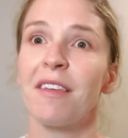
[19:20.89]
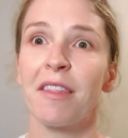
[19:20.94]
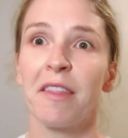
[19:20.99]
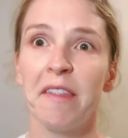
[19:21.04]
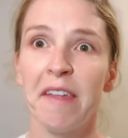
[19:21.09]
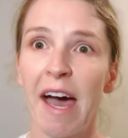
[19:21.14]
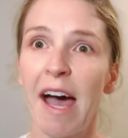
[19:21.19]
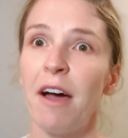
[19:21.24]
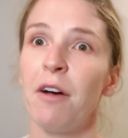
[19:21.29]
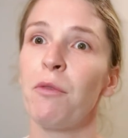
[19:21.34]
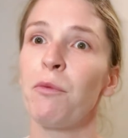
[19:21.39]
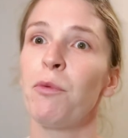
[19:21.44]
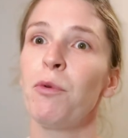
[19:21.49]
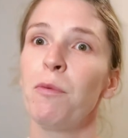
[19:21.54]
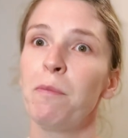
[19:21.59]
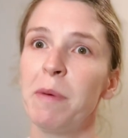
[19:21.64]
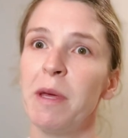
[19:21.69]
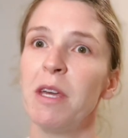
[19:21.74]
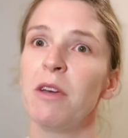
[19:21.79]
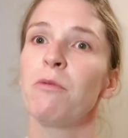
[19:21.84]
That will
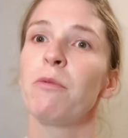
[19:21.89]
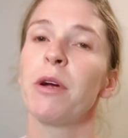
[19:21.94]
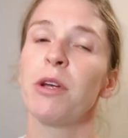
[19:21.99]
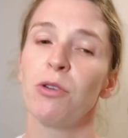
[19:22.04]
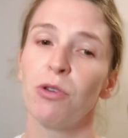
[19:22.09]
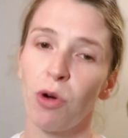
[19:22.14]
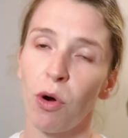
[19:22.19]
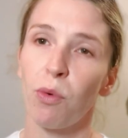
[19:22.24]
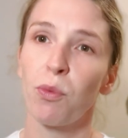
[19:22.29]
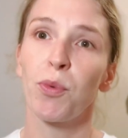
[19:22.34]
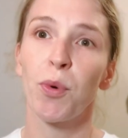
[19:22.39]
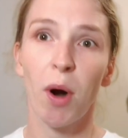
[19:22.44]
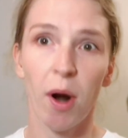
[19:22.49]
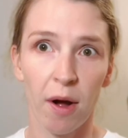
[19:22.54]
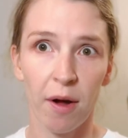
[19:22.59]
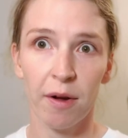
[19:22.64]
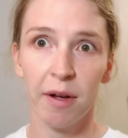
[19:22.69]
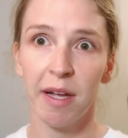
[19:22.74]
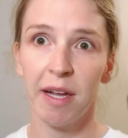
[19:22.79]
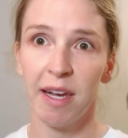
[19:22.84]
be where you go
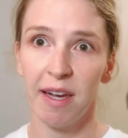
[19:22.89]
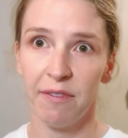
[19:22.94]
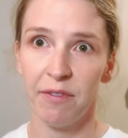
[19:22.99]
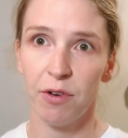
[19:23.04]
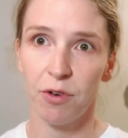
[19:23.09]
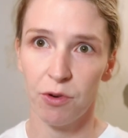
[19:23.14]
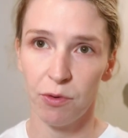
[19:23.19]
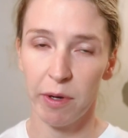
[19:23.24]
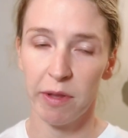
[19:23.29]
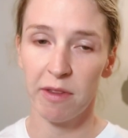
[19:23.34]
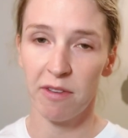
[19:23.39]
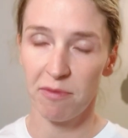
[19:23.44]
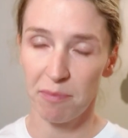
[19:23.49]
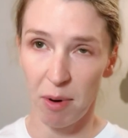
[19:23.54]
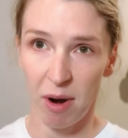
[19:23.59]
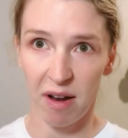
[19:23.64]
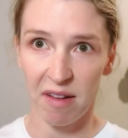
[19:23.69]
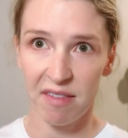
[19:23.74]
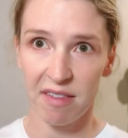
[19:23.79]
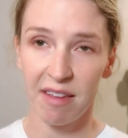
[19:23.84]
wrong if you're doing this
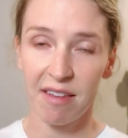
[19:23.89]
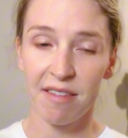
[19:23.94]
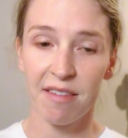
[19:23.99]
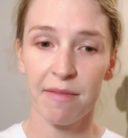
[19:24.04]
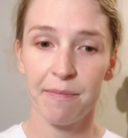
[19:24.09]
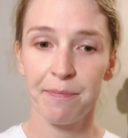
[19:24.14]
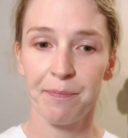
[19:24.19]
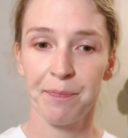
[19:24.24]
process.